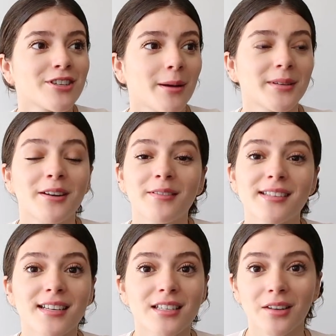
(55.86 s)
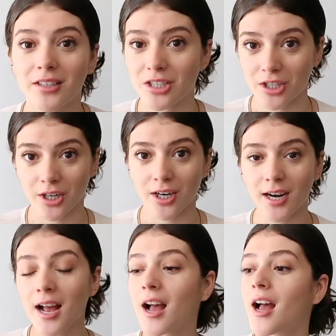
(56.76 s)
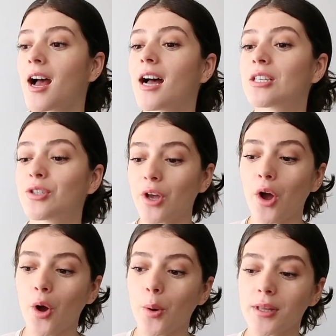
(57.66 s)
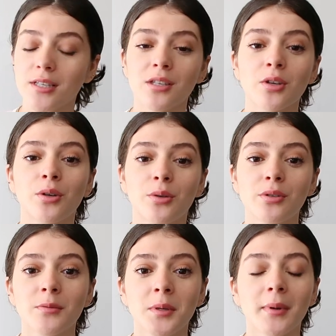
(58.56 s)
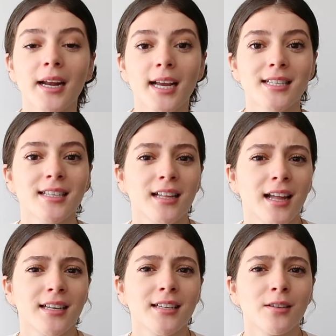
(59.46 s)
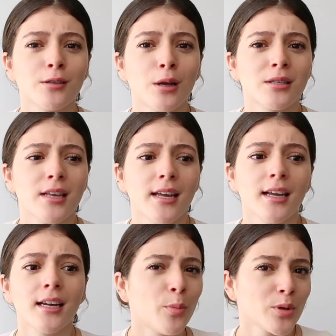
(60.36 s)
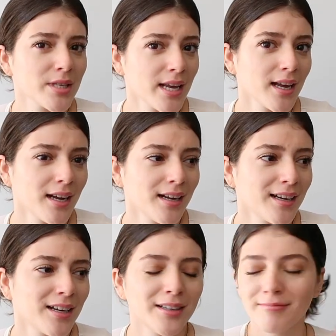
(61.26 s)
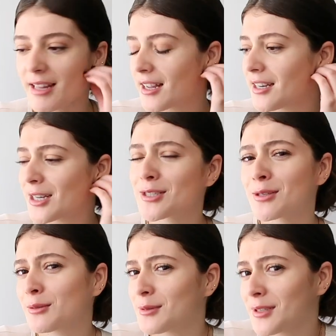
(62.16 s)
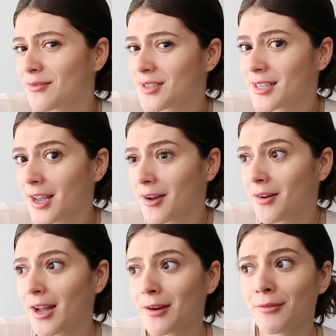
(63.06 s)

shopped at Aritzia until this year. So this is all new to me, but I guess the clientele sale is like almost like a like an exclusive sale. I